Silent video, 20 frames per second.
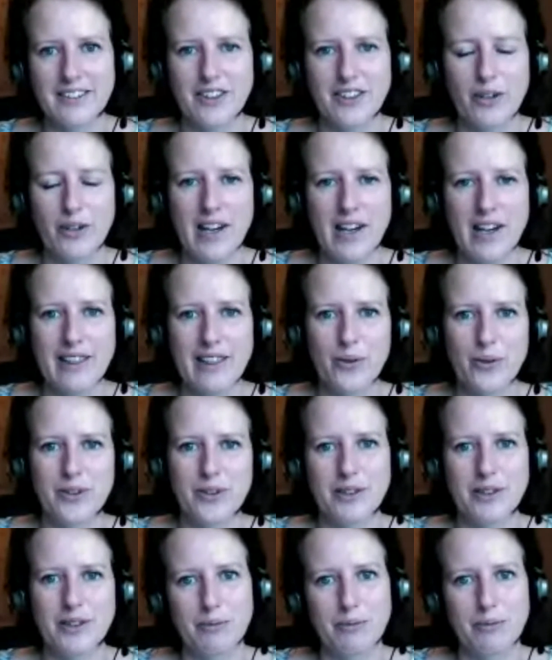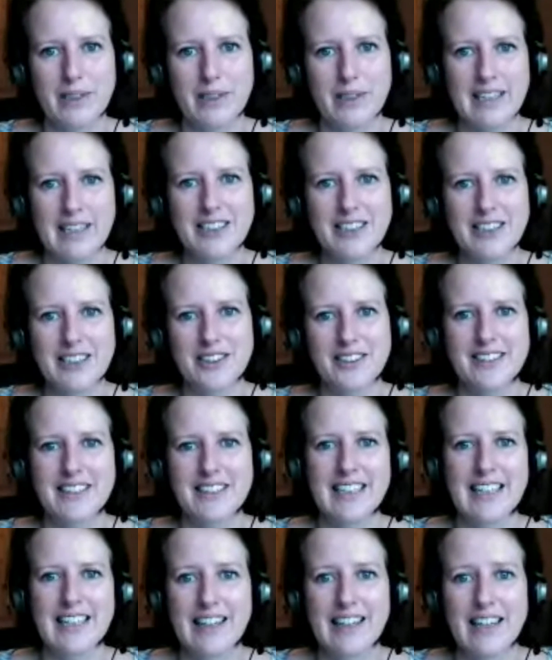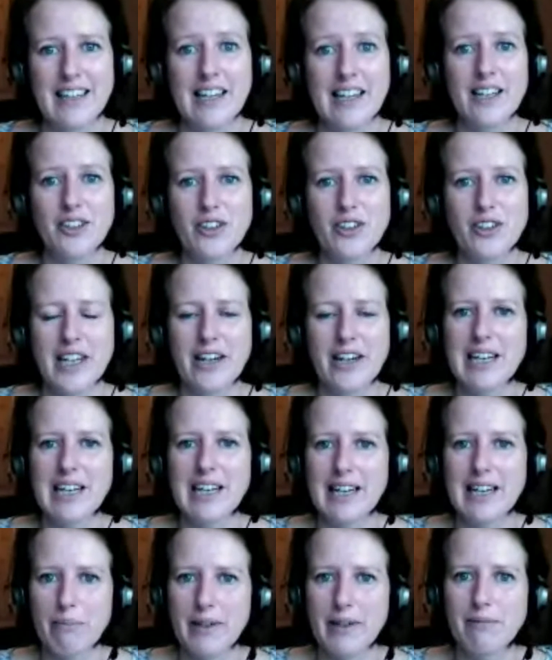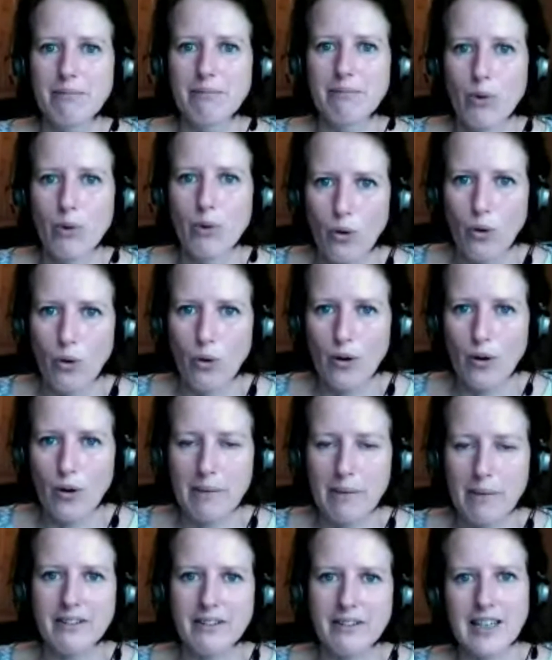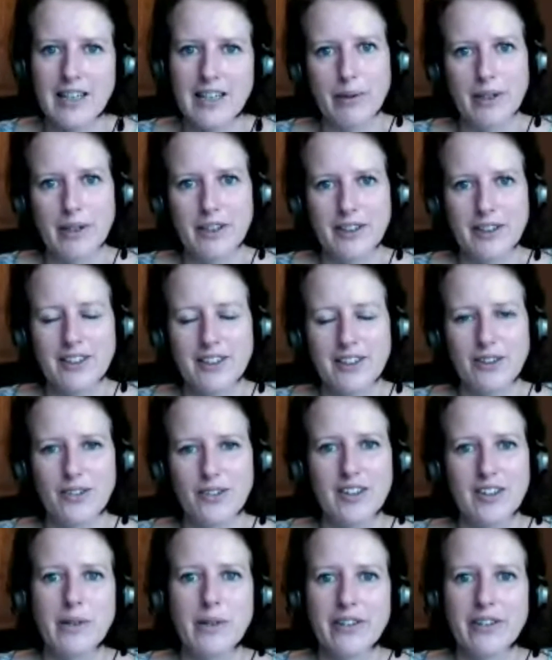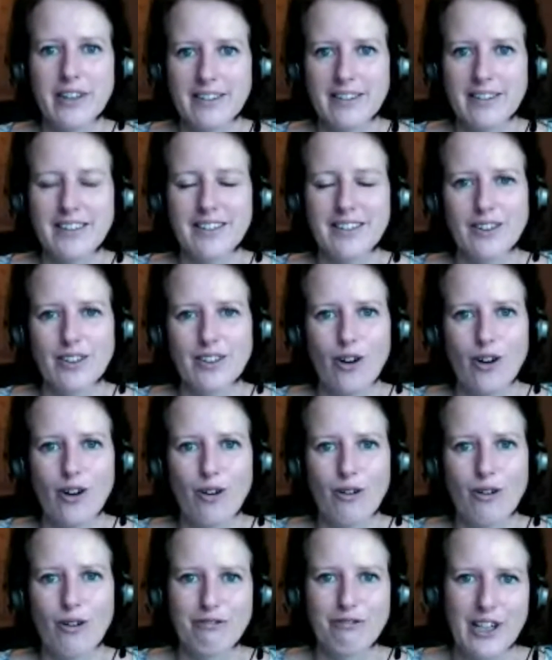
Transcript: So I thought it would be interesting to hear a little bit more about Alberto's experiences of